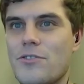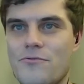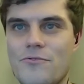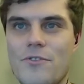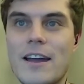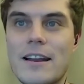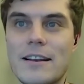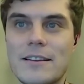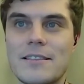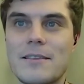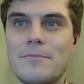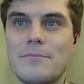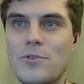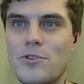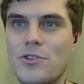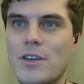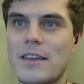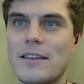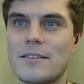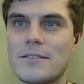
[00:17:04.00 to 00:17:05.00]
rights that
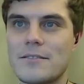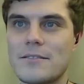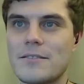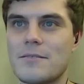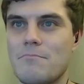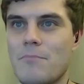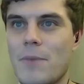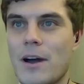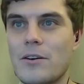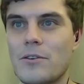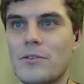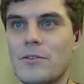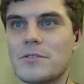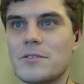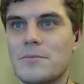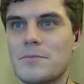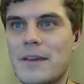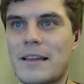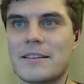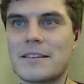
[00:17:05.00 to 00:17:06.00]
machines
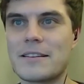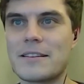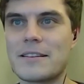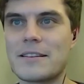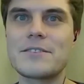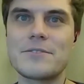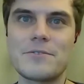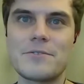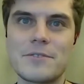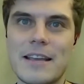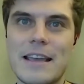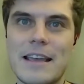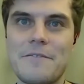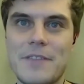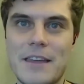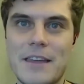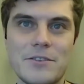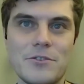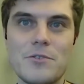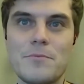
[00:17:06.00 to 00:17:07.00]
ought to be entitled
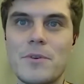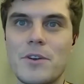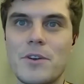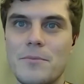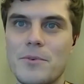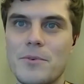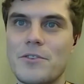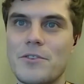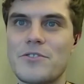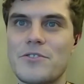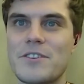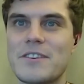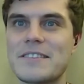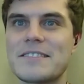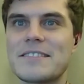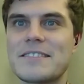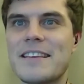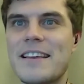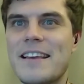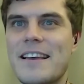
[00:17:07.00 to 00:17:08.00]
if they do become
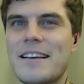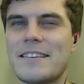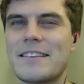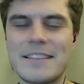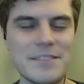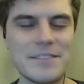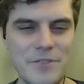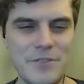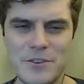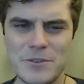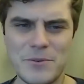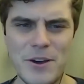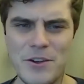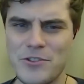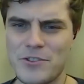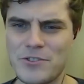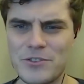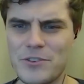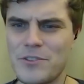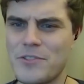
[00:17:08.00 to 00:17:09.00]
conscious? So that's the first
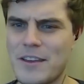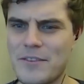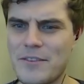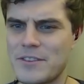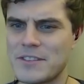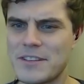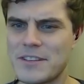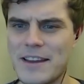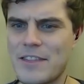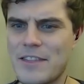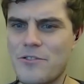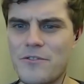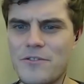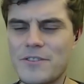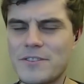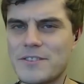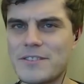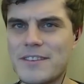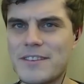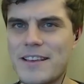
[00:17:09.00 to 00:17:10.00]
question. Do you think there's a danger of
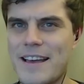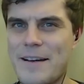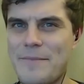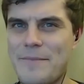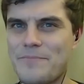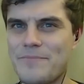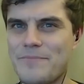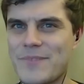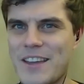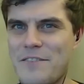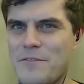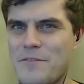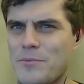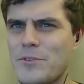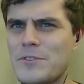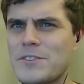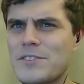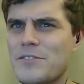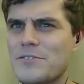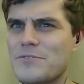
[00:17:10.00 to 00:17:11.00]
us kind of
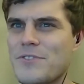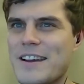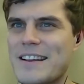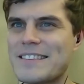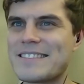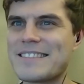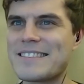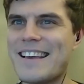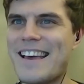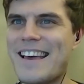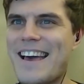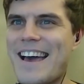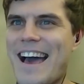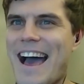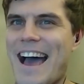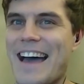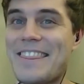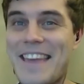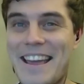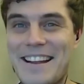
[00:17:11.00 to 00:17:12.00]
abusing those rights?
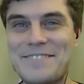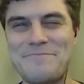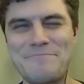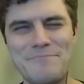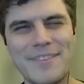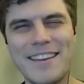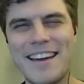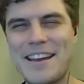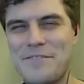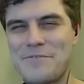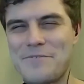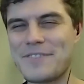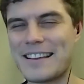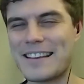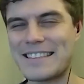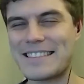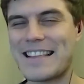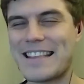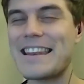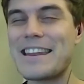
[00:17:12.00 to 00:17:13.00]
And then kind of
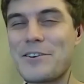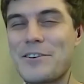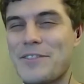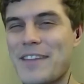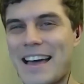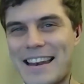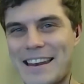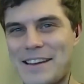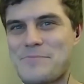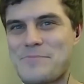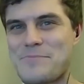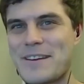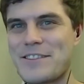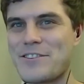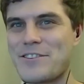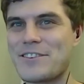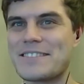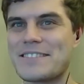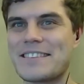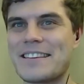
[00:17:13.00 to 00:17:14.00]
extending on that a little bit,
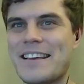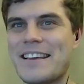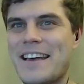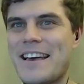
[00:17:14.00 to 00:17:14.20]
just